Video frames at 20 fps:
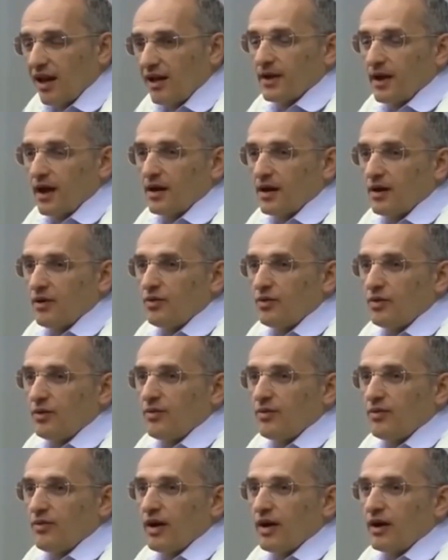People can
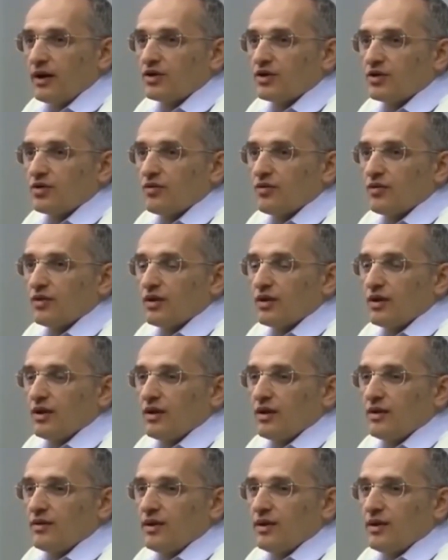exhibit similar
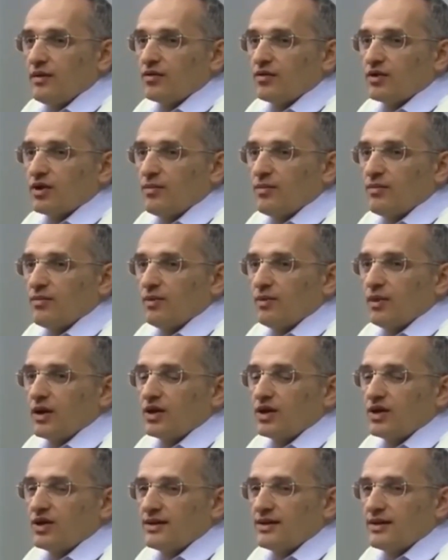behavior. A woman can
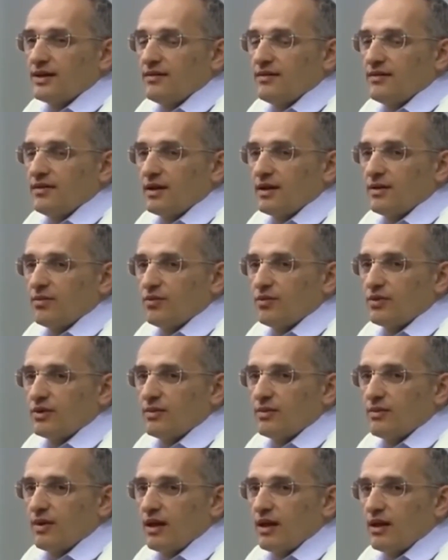be pious and
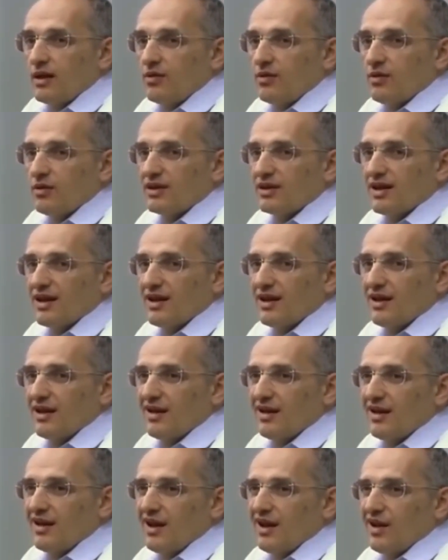religious but
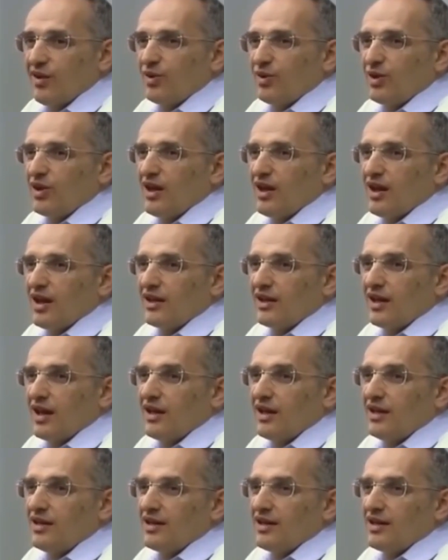undesirable to a man.